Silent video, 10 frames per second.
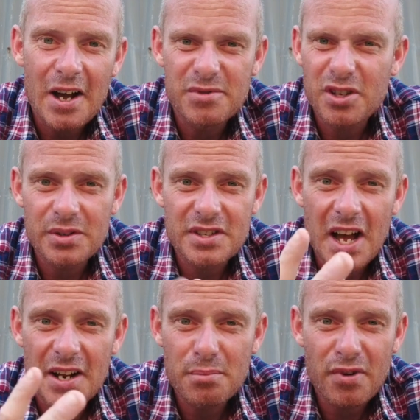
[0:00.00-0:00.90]
so it's an
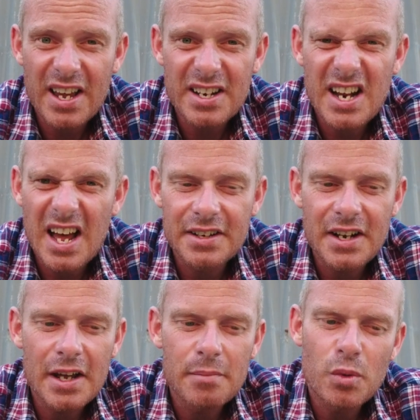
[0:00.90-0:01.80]
unbranded,
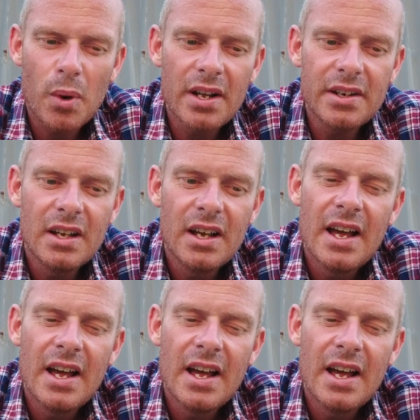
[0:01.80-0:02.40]
unnamed one.